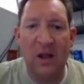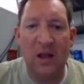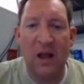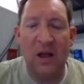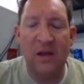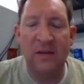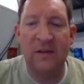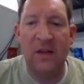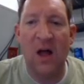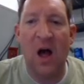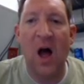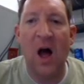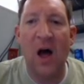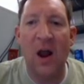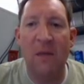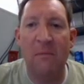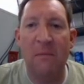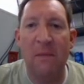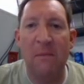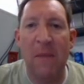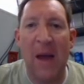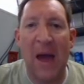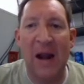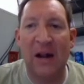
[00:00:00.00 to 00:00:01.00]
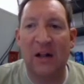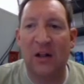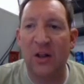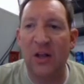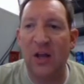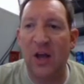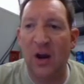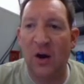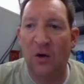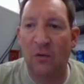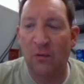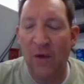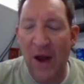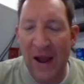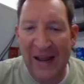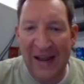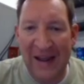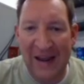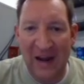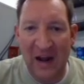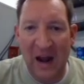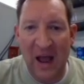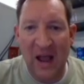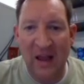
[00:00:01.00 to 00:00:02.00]
is automatically going to
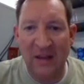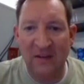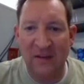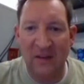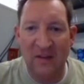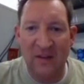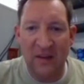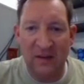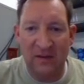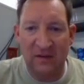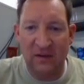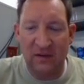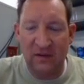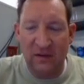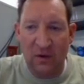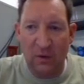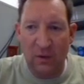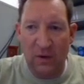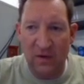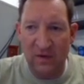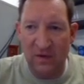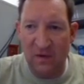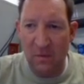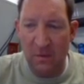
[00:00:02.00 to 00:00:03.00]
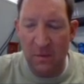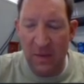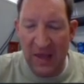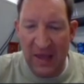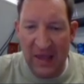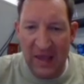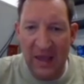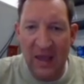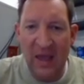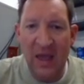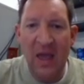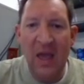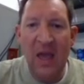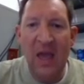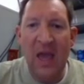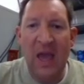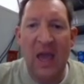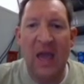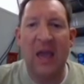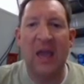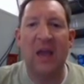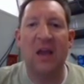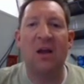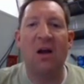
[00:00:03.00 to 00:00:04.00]
recognize that this is going to be
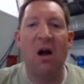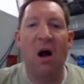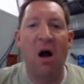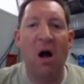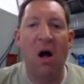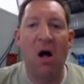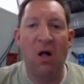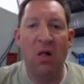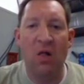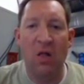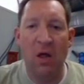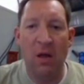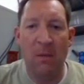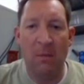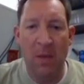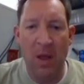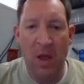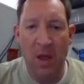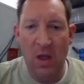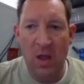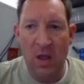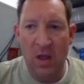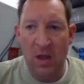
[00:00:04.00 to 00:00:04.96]
a column.